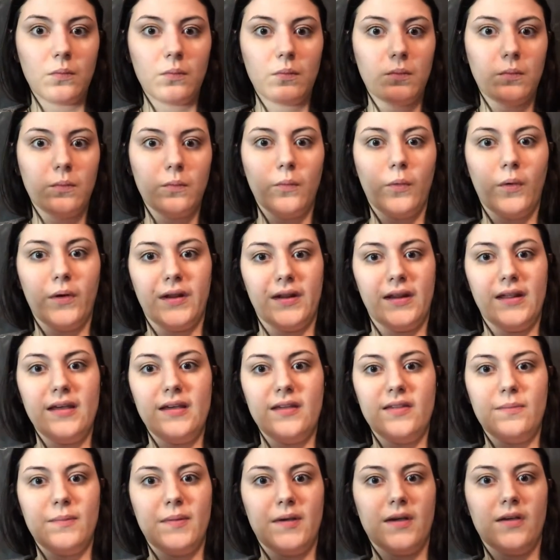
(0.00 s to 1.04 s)
what it is,
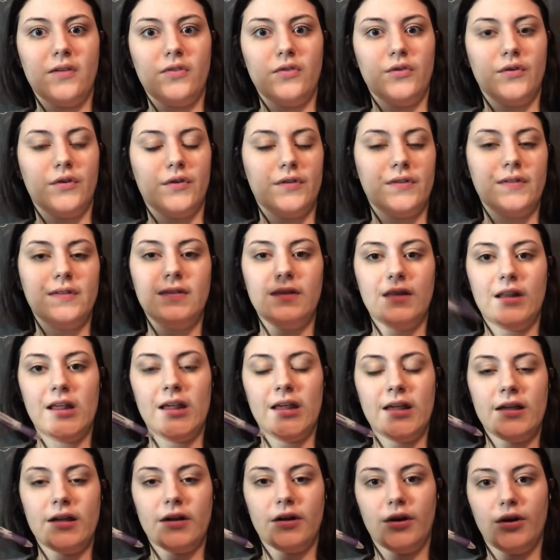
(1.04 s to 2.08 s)
because you're sitting
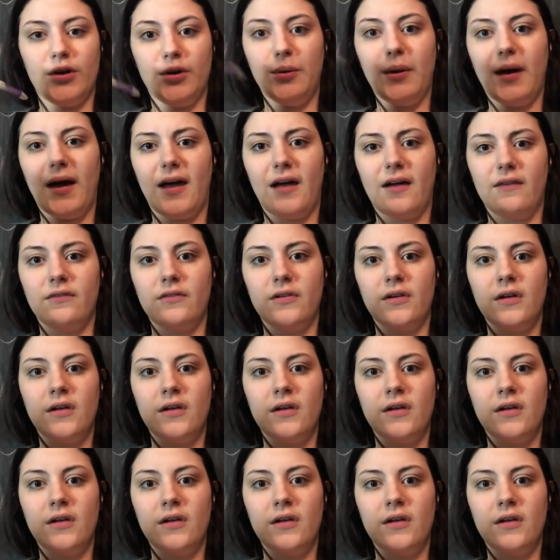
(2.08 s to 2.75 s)
here, you have